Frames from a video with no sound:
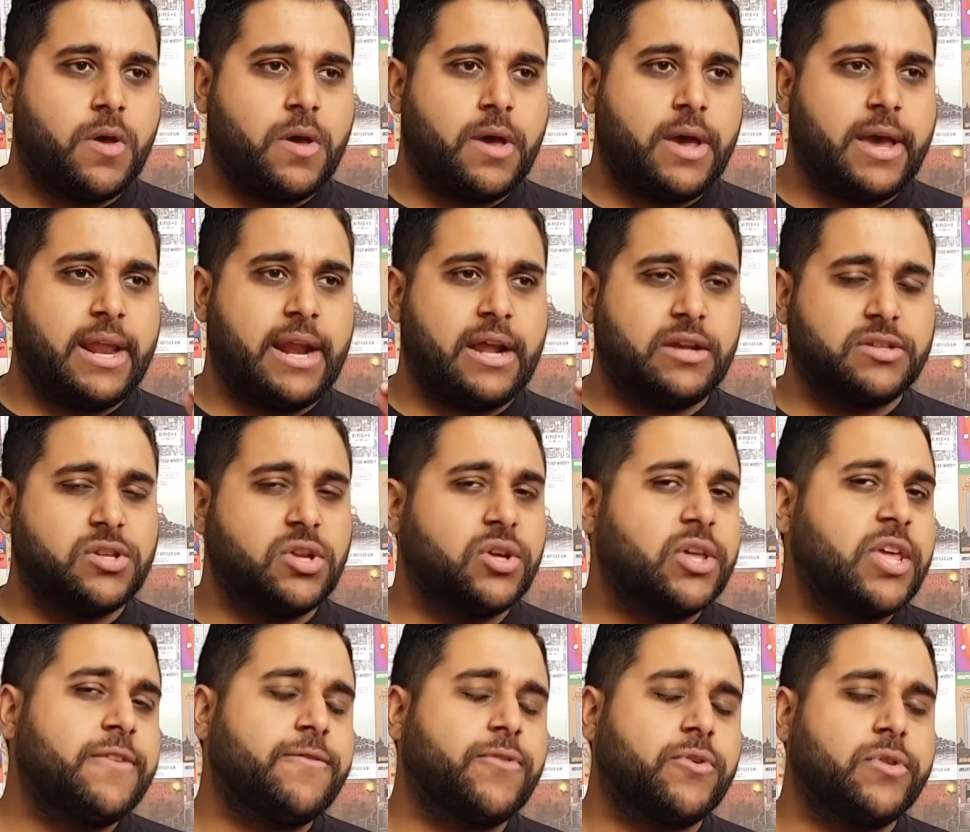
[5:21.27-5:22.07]
And I was
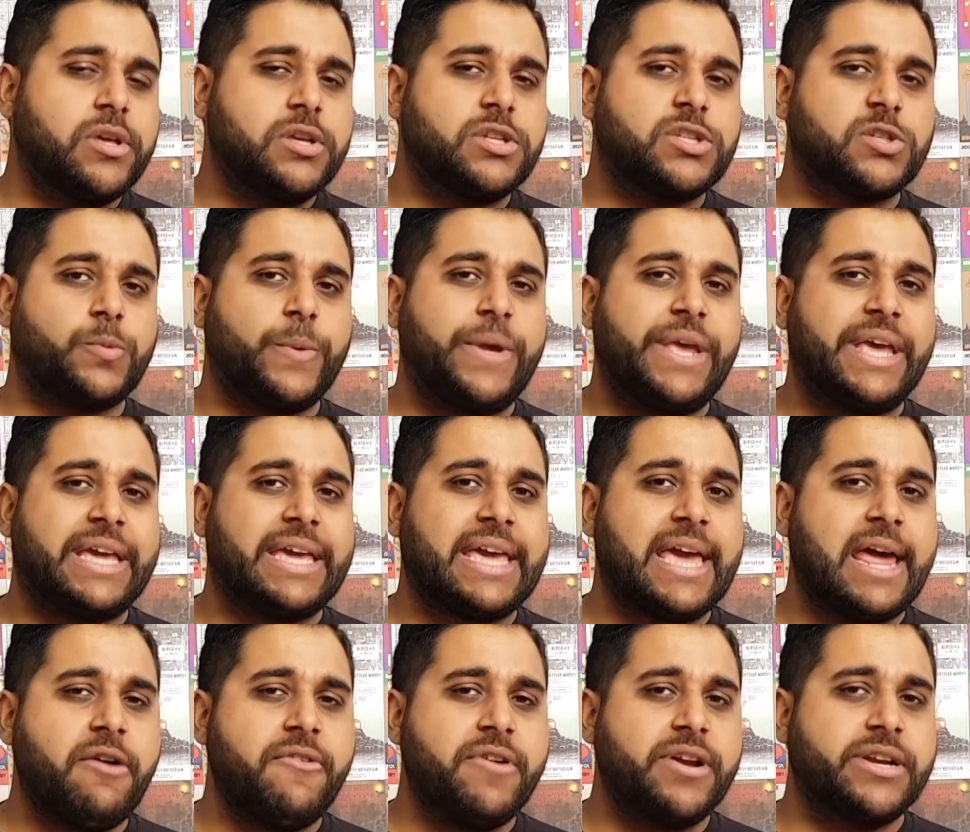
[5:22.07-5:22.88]
looking for those sweeter
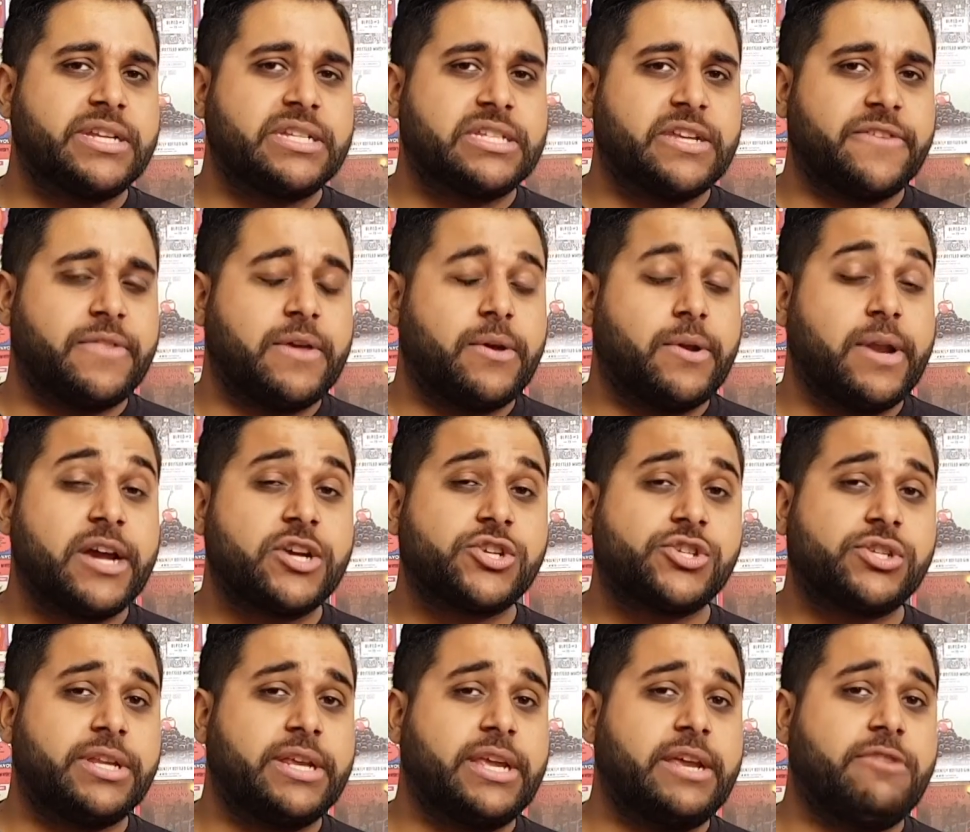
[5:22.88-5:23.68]
characters if they would
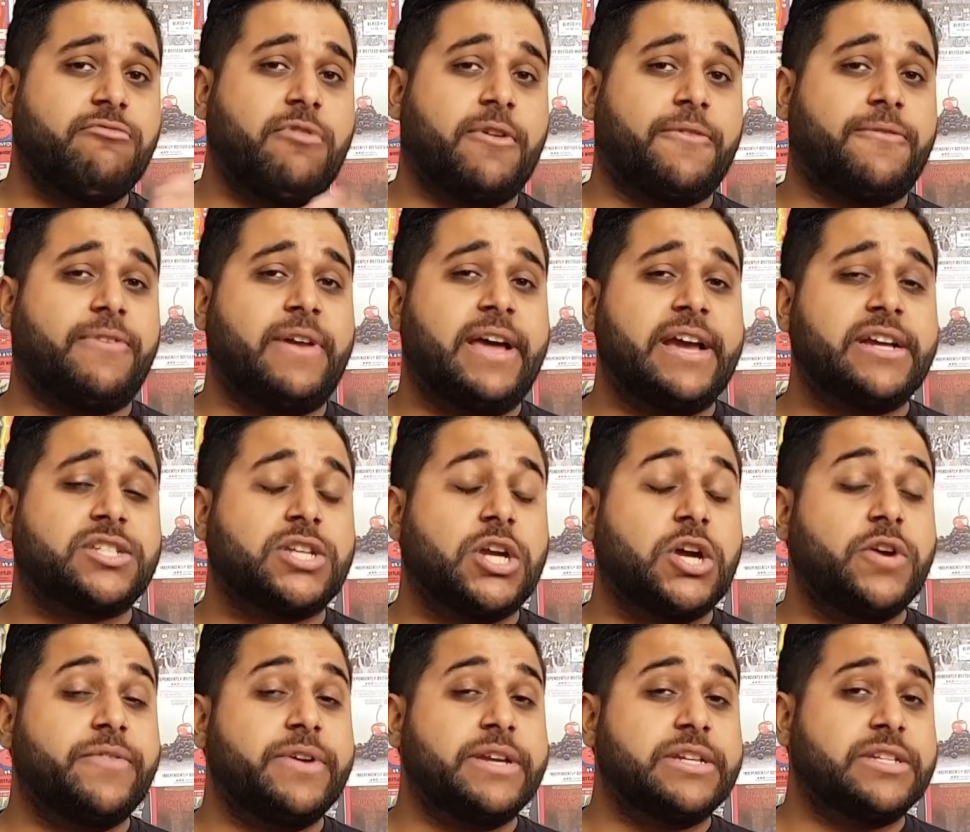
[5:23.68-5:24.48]
actually reflect
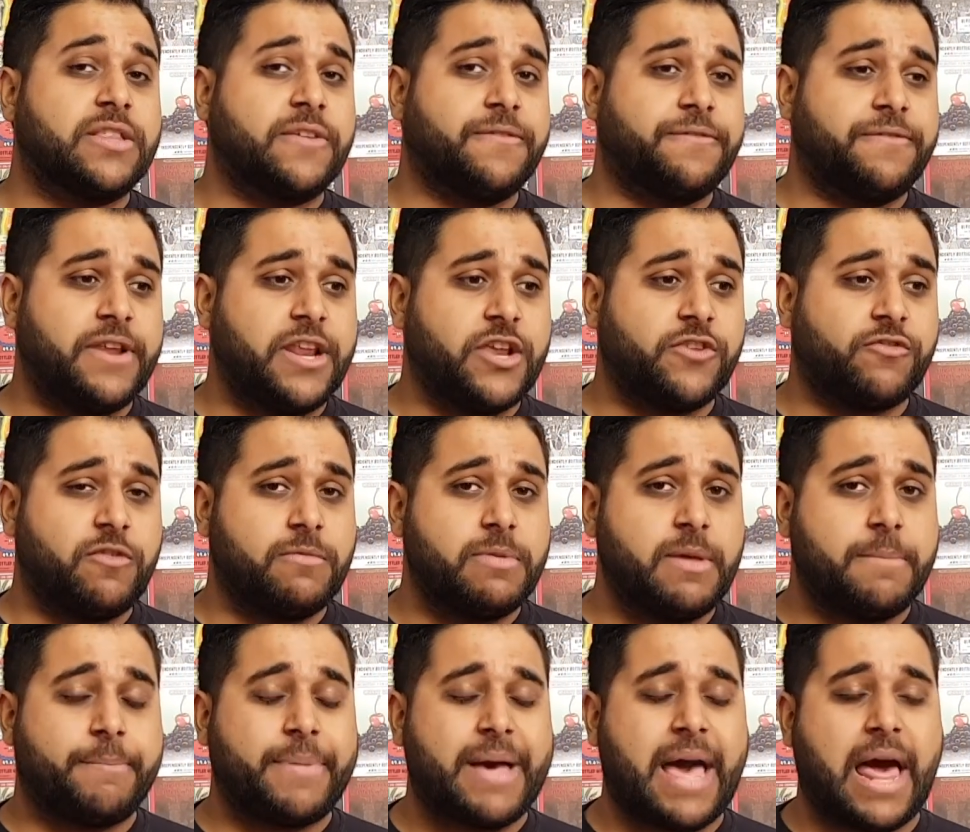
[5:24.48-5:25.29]
over into the finish from
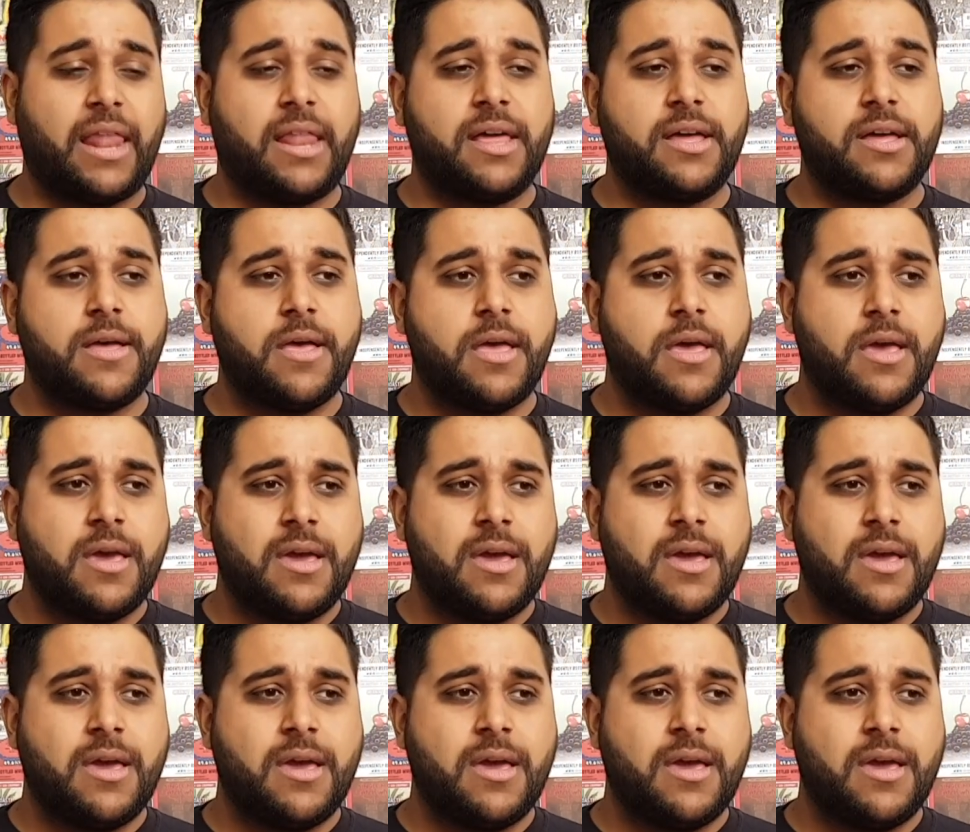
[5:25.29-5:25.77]
the palate.